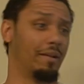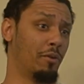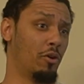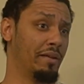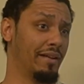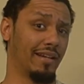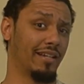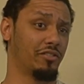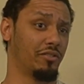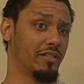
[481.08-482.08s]
moment, I
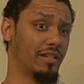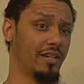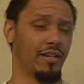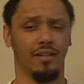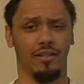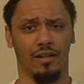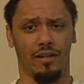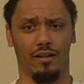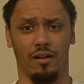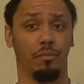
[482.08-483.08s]
guess you can say.
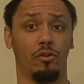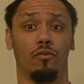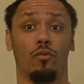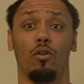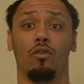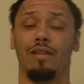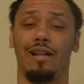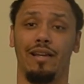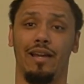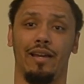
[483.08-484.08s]
A beautiful rove that
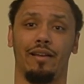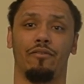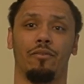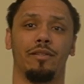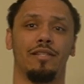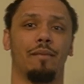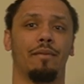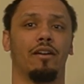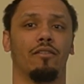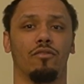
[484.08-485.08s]
he had from a tap
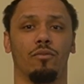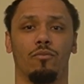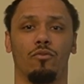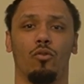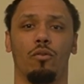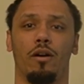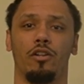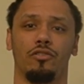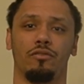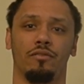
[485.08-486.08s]
down from Rowan
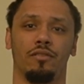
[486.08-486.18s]
Marshall.